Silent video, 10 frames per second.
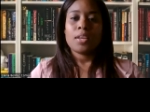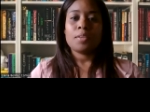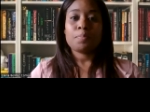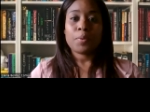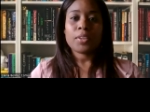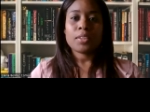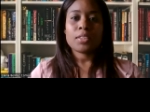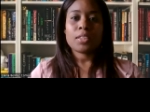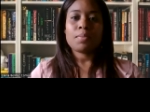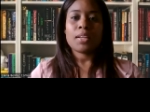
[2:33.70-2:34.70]
uh, important
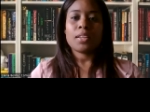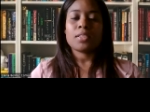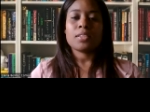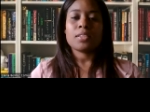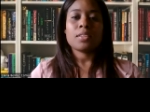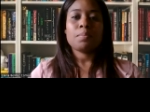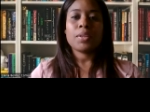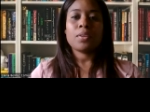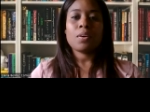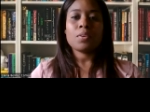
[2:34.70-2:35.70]
disadvantages,
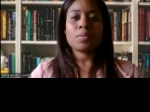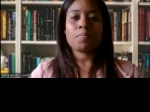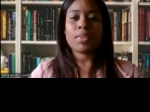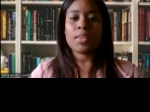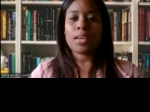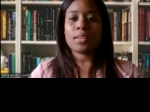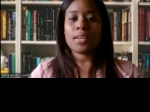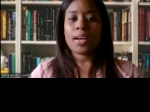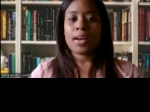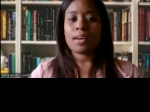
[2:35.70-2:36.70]
because uh, they
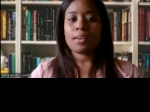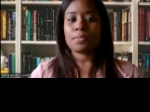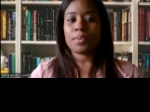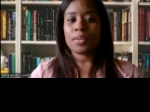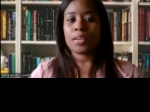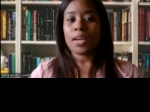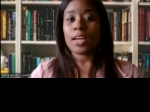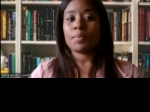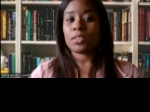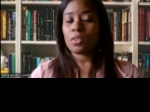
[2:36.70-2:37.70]
have uh, high
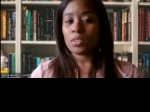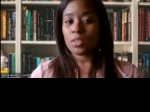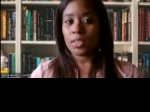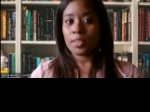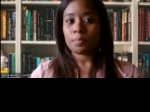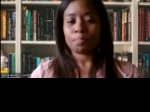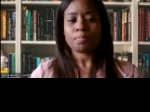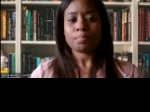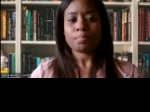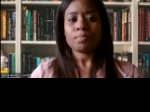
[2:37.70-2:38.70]
viscosity.
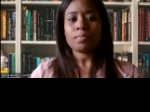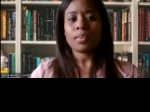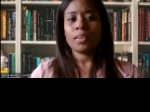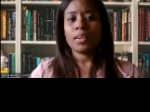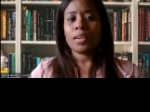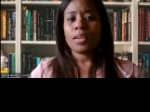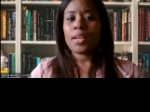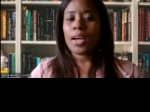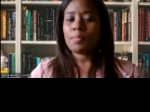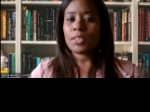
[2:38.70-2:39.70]

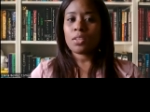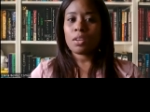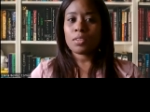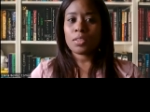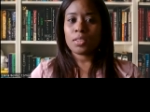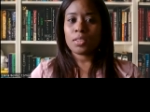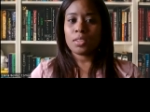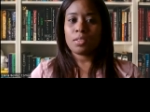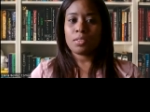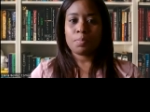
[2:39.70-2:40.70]
The high
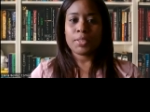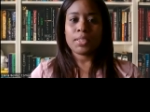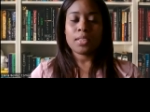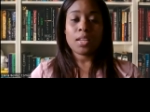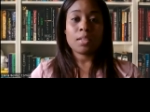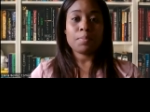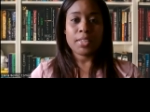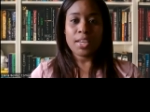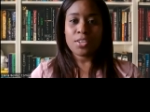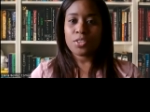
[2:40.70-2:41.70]
viscosity represents a
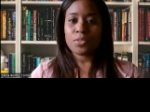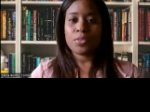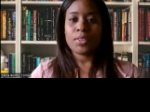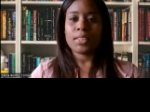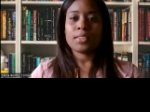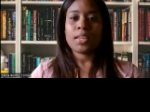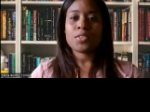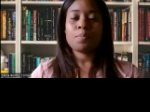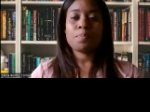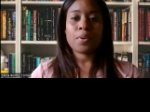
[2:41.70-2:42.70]
limitation during
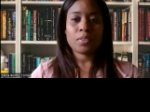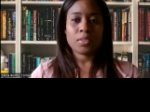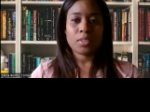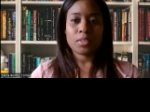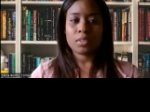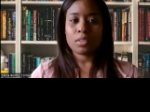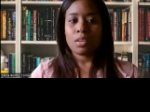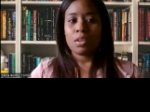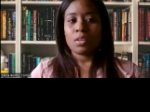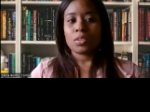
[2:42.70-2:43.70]
extraction processes.
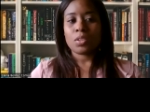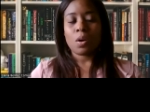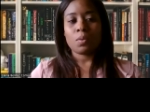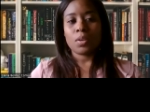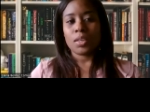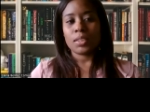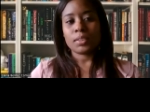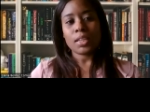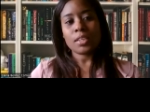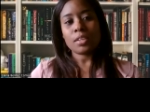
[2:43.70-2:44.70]
So a
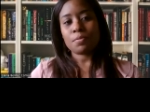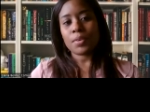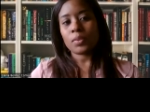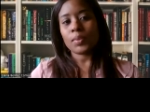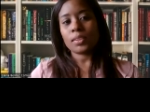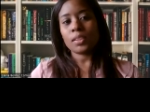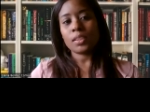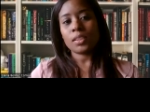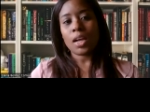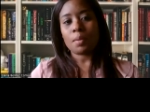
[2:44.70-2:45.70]
strategy
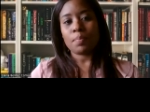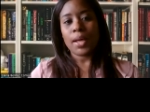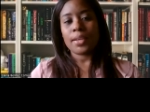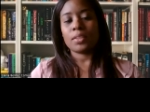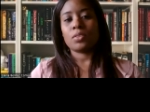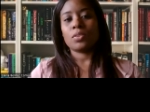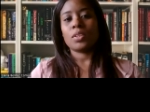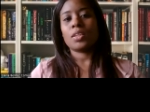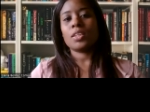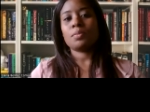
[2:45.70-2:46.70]
frequently applied to
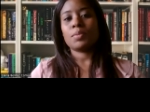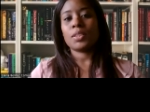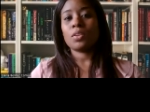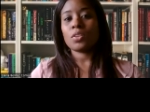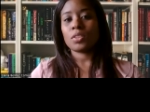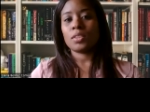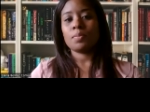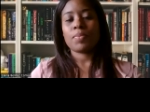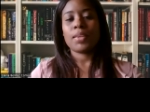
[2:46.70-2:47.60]
decrease viscosity